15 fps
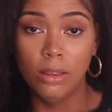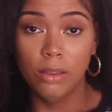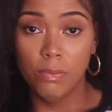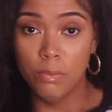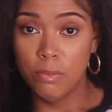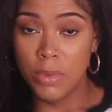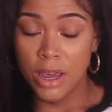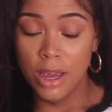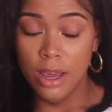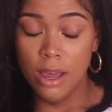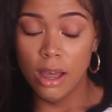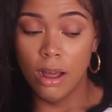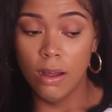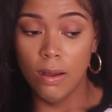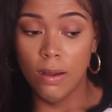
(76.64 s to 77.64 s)

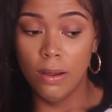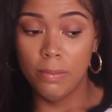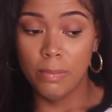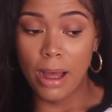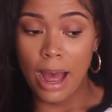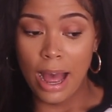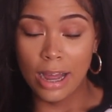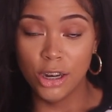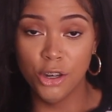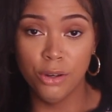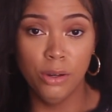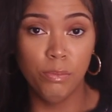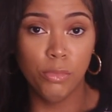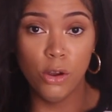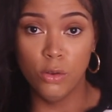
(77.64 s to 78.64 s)
I
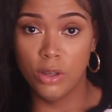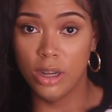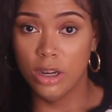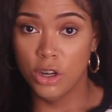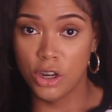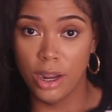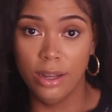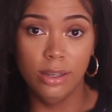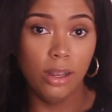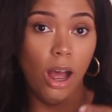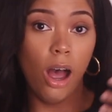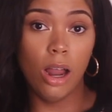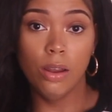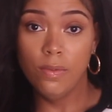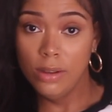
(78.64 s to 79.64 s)
drink protein shakes.
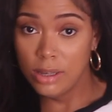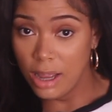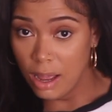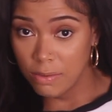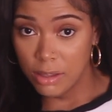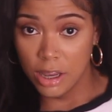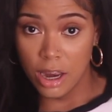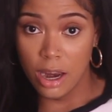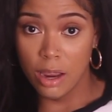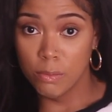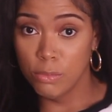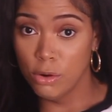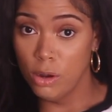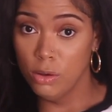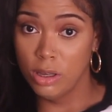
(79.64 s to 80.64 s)
All of us have to get in
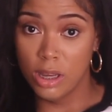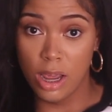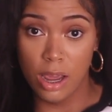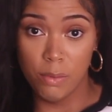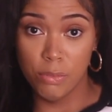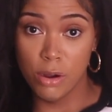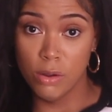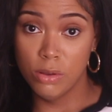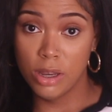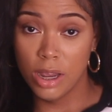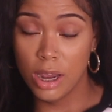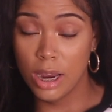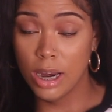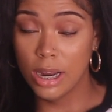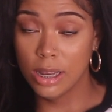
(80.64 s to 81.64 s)
protein.
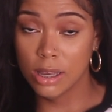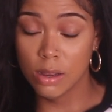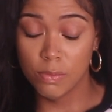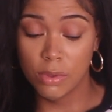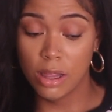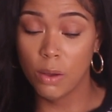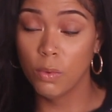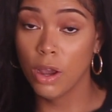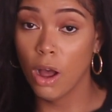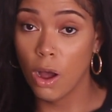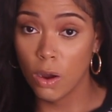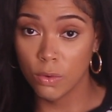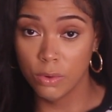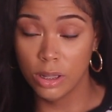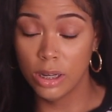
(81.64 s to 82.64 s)
Protein is something that we
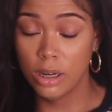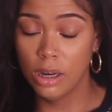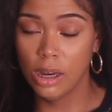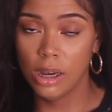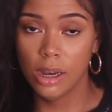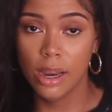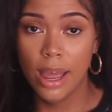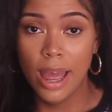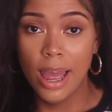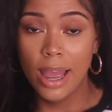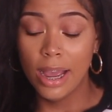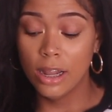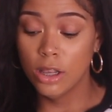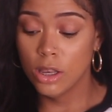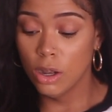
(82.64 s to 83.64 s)
all really need.
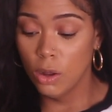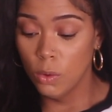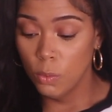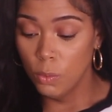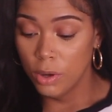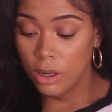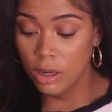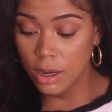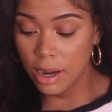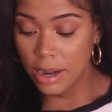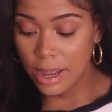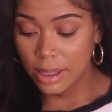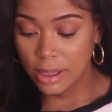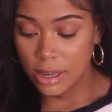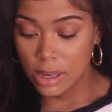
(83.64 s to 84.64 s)
And so when looking
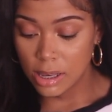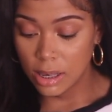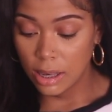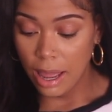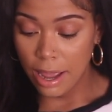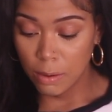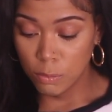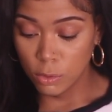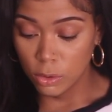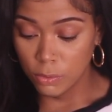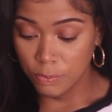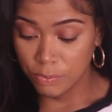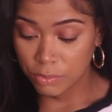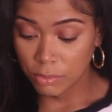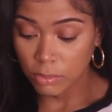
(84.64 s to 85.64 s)
at this
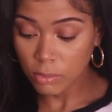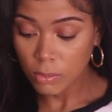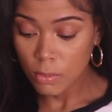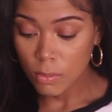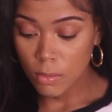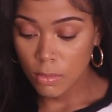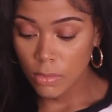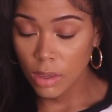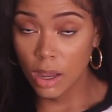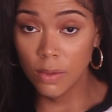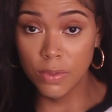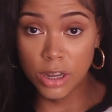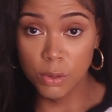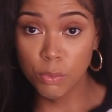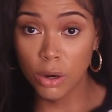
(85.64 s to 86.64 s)
label of
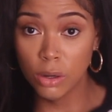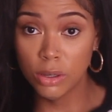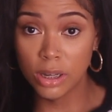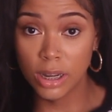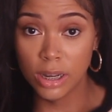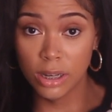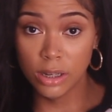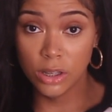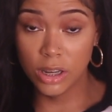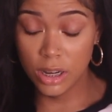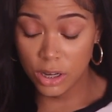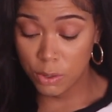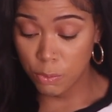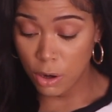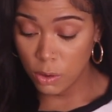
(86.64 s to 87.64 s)
this
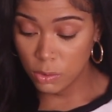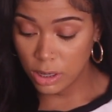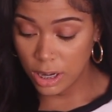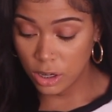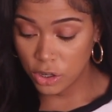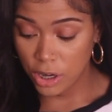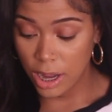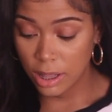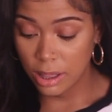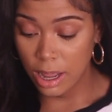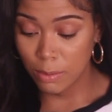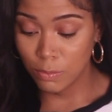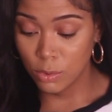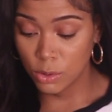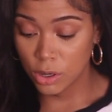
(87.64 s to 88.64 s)
protein shake
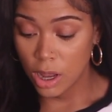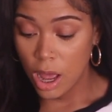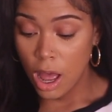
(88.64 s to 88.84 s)
labels,